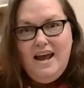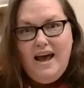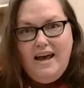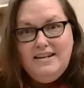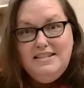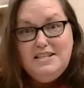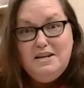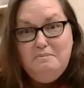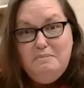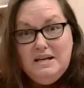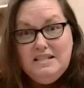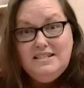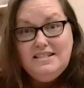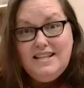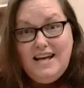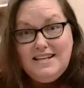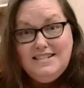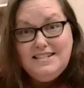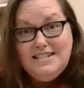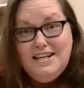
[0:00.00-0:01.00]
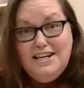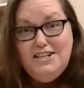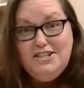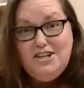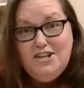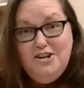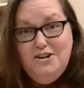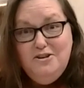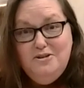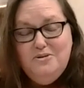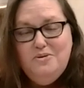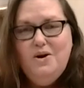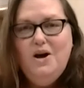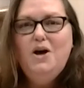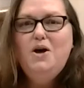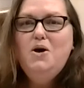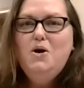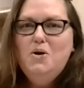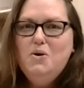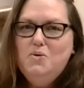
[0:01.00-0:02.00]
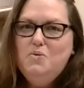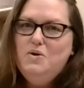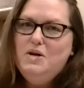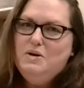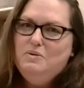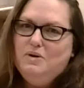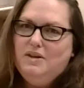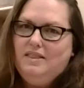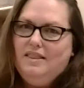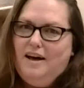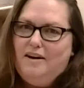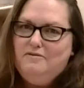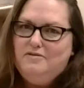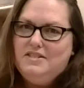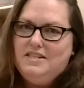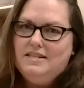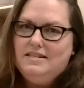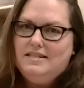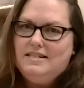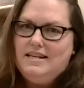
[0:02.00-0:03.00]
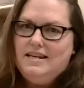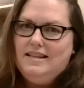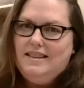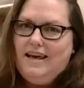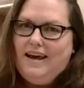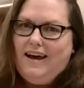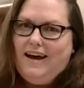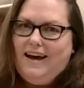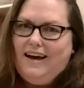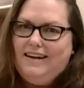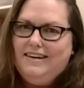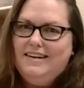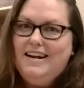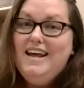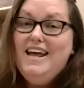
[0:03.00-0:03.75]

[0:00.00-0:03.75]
and to Miss Leslie too. We would love to see that.